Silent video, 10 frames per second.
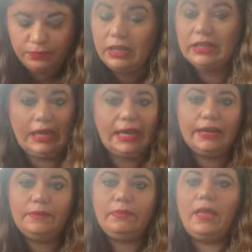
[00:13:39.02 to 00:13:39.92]

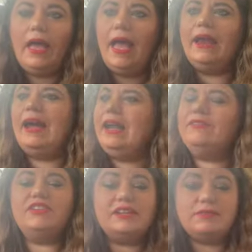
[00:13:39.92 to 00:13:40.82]
Lincoln and kind
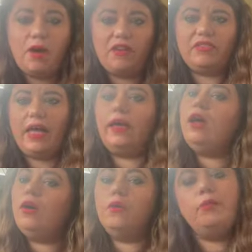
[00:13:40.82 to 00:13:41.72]
of tells him off, like,
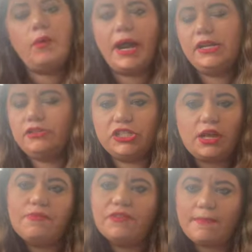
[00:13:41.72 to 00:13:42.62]
oh, why did you just
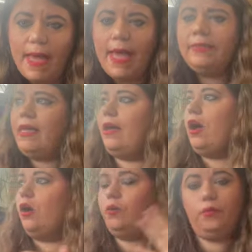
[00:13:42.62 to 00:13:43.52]
come for the men? Like,
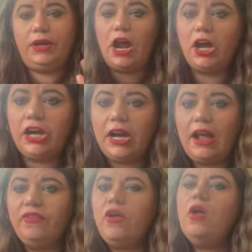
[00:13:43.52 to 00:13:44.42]
are we not good
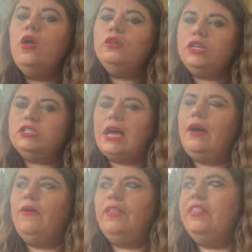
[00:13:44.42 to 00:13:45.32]
enough? Turns
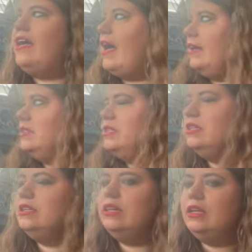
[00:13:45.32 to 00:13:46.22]
out that
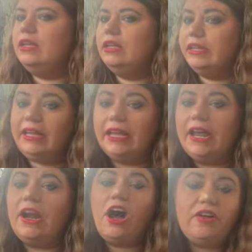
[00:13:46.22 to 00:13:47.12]
Lincoln
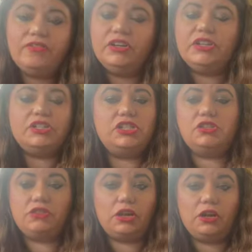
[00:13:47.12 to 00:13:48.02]
had offered to
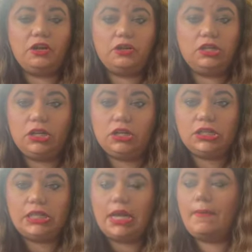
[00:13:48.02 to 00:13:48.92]
do the
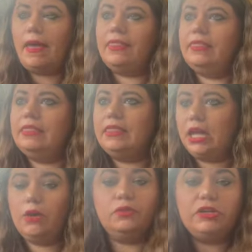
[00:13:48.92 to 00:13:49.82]
girls' team, and the
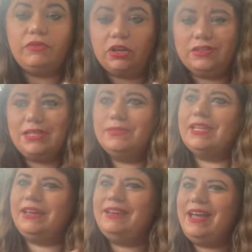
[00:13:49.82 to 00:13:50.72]
coach of the girls' team was
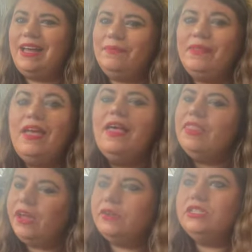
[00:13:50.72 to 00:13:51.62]
like, nah. And
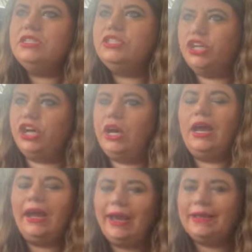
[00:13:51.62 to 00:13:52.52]
the coach is a jerk
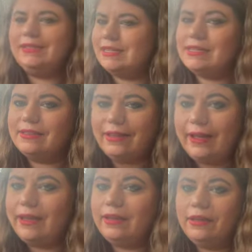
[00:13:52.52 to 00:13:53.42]
and doesn't
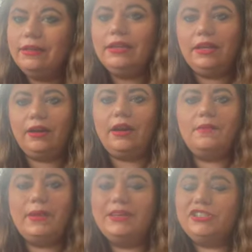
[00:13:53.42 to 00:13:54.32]
like
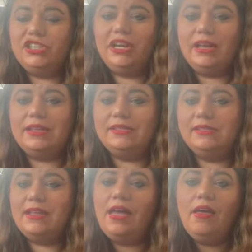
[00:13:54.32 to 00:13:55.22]
Kiara because she
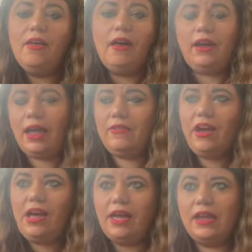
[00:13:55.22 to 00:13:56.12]
is kind of
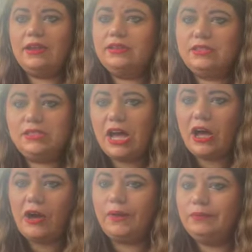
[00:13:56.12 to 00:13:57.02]
a hothead.
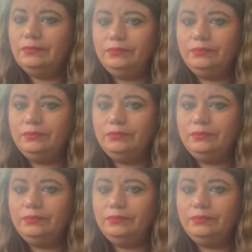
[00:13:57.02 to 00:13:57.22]
So